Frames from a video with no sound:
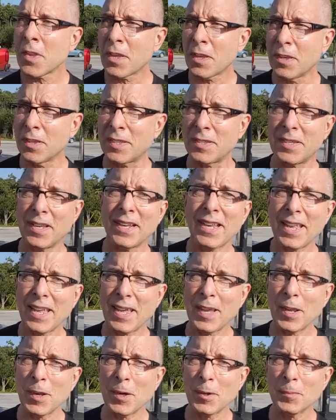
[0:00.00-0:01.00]
you sit
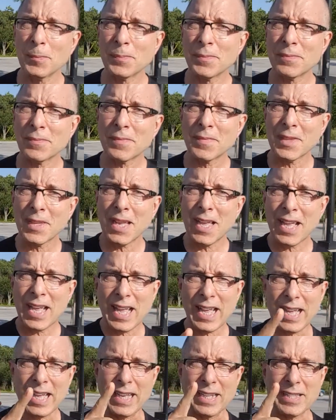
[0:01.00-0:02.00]
here,
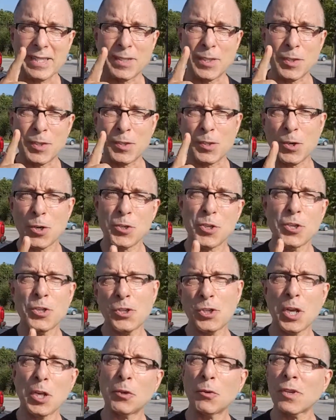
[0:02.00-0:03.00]
it's the Surgeon
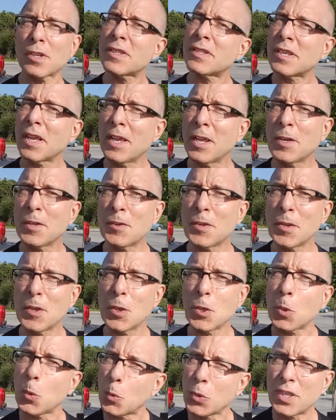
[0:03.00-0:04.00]
General saying to you,